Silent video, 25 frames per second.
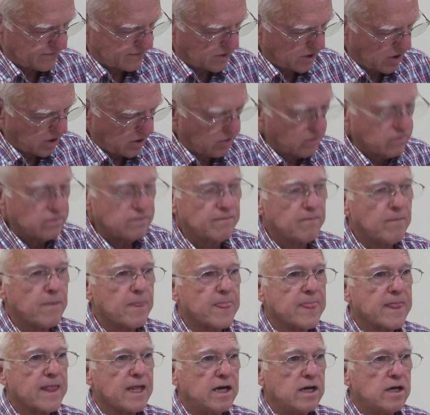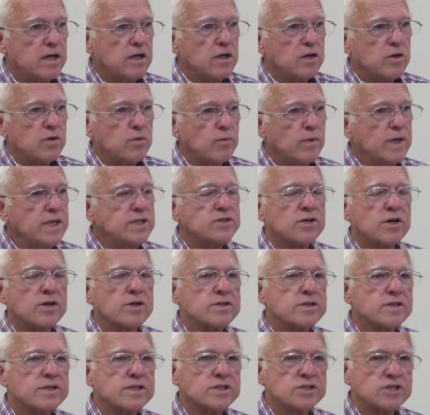Lo, we turn
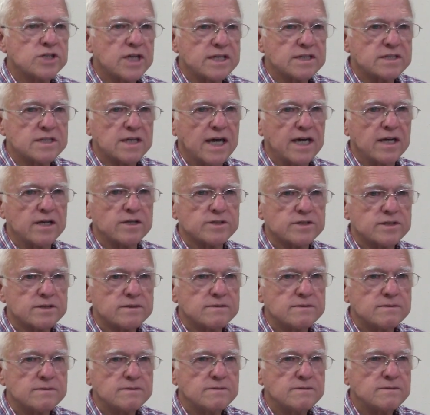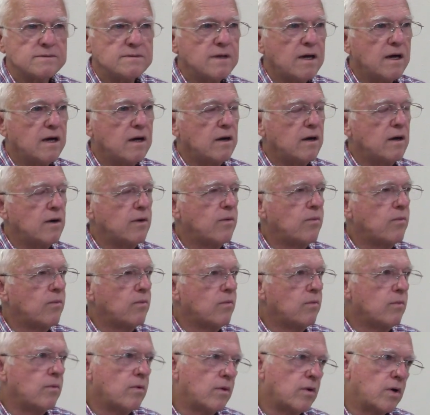to the Gentiles.
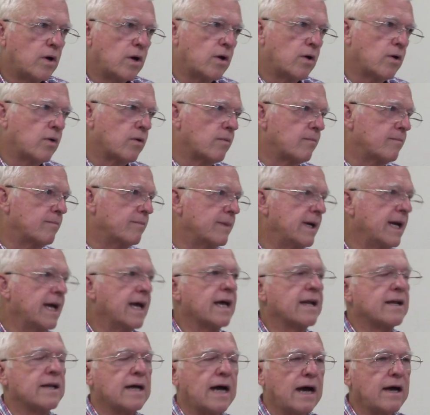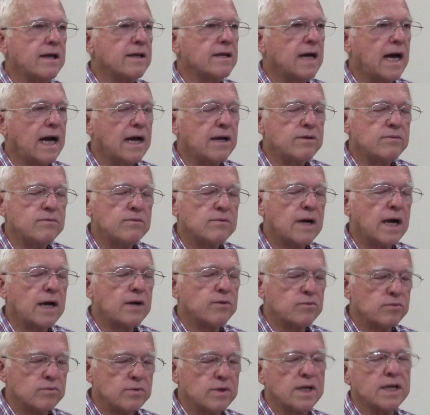Whoa, man, I, I, I
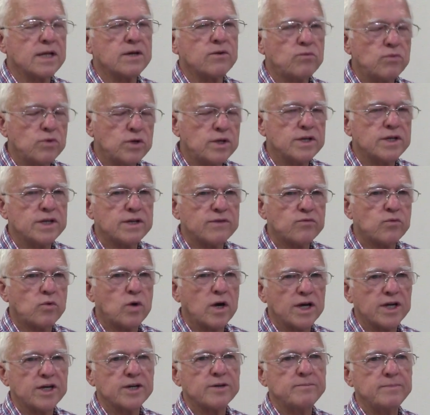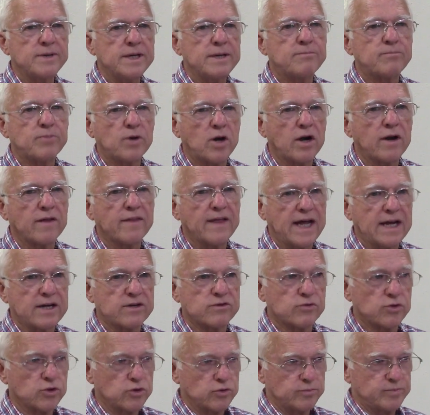really wouldn't have wanted to be part of that
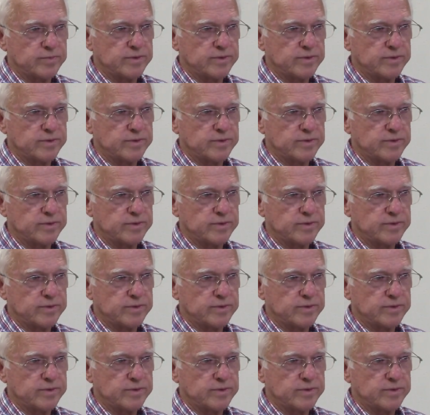group.